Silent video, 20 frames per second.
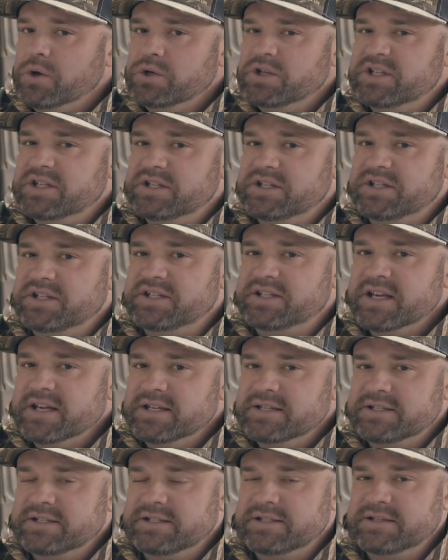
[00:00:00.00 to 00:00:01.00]

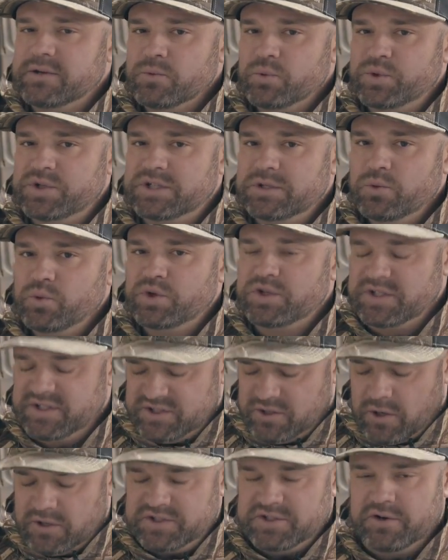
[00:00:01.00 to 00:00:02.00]
Starts
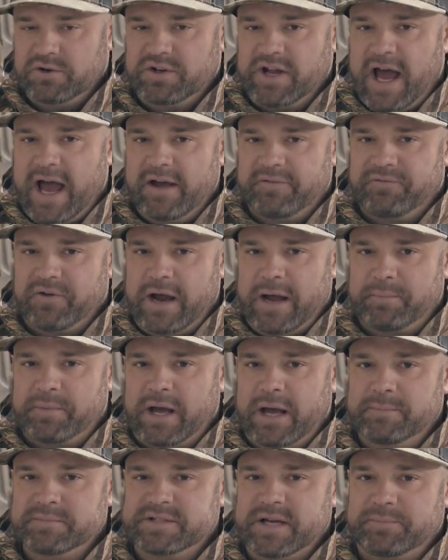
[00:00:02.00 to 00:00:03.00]
in your diaphragm,
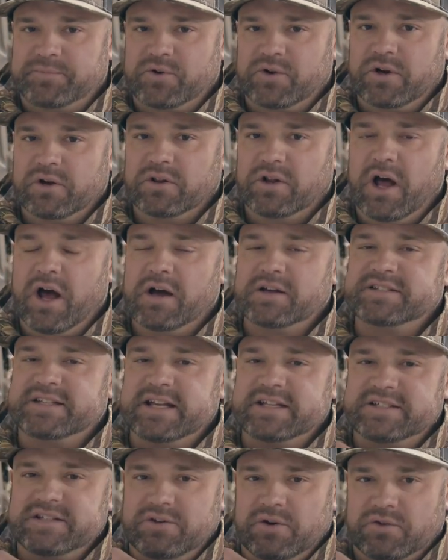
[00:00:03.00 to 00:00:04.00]
comes up through your lungs,
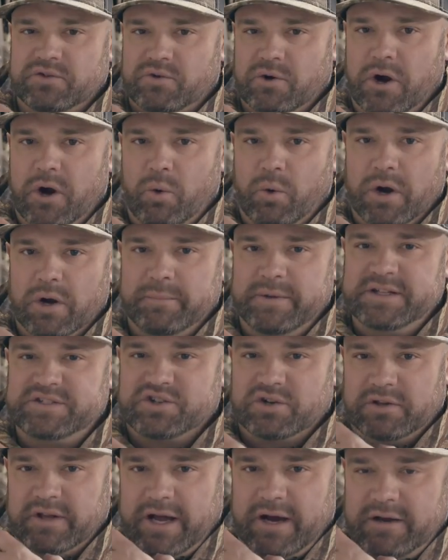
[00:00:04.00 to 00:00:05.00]
gets in your throat where it
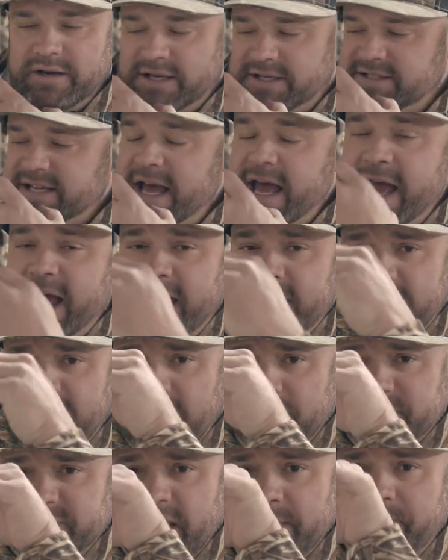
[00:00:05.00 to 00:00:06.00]
meets your larynx,
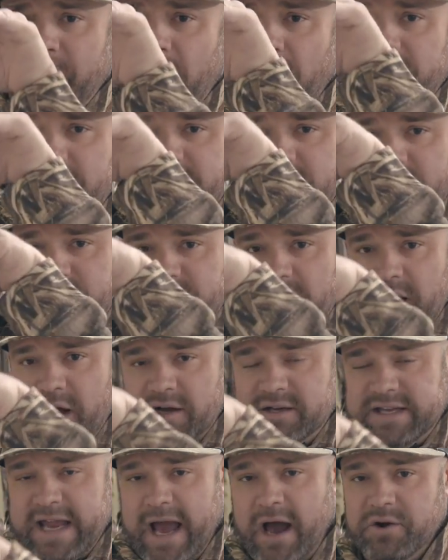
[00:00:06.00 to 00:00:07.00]
comes up over your
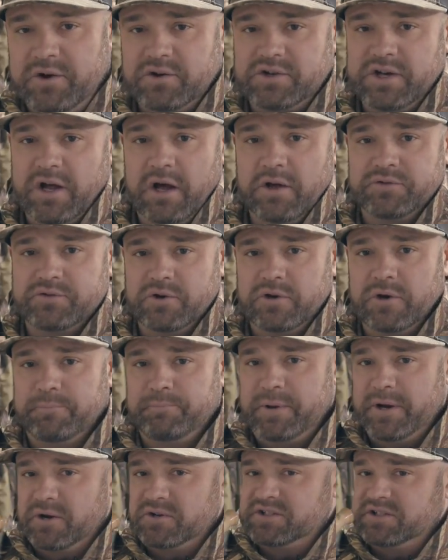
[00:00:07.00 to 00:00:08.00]
tongue, down your tongue, through your
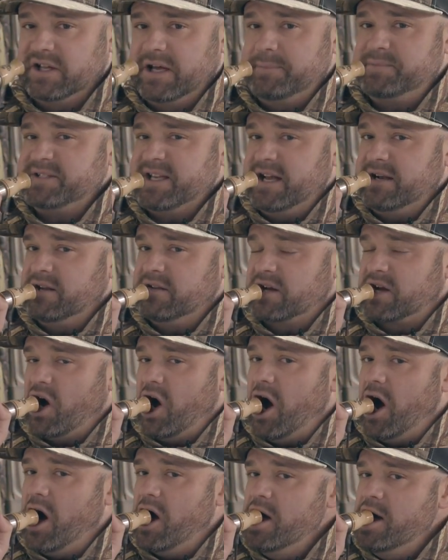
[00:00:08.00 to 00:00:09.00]
pierced lips, into the
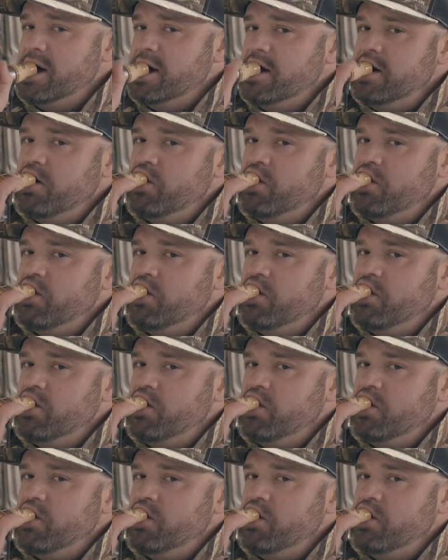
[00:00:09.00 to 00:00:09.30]
call.